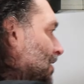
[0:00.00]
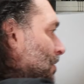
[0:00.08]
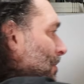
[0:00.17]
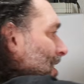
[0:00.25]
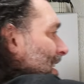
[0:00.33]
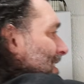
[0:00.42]

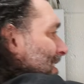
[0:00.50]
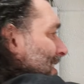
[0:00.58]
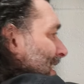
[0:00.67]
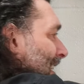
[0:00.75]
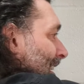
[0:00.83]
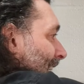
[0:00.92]
So I mean,
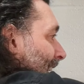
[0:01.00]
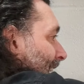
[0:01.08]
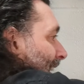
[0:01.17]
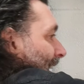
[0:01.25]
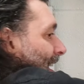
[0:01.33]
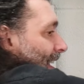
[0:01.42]
that's
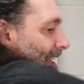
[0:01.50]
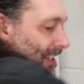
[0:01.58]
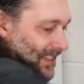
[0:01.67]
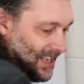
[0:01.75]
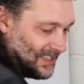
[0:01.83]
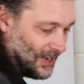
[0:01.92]

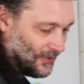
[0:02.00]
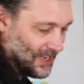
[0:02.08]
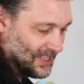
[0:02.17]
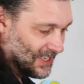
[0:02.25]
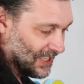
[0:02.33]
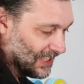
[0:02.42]
how
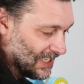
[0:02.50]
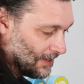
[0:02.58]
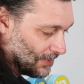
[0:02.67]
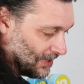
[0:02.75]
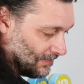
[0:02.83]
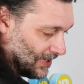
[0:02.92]
easy
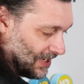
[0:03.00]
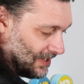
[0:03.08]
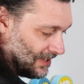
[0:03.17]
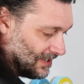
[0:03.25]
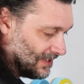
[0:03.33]
cleanup can be.